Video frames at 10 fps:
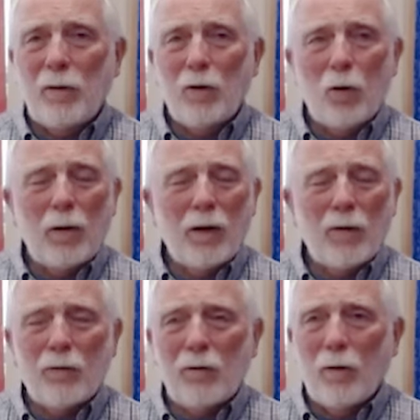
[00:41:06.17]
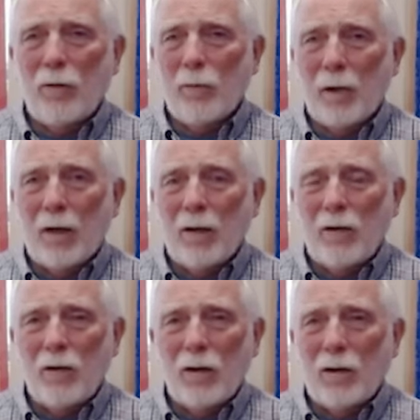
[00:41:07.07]
No one else knows about it.
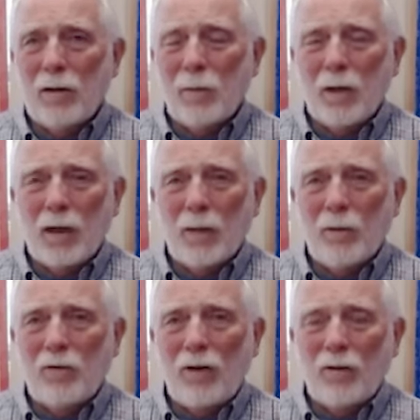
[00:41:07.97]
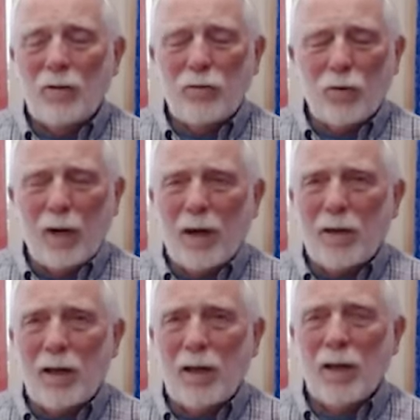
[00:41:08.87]
You can communicate with Jesus
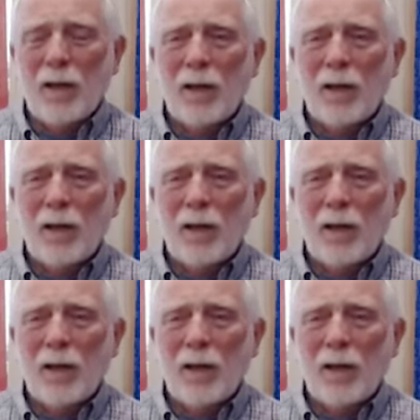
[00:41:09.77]
directly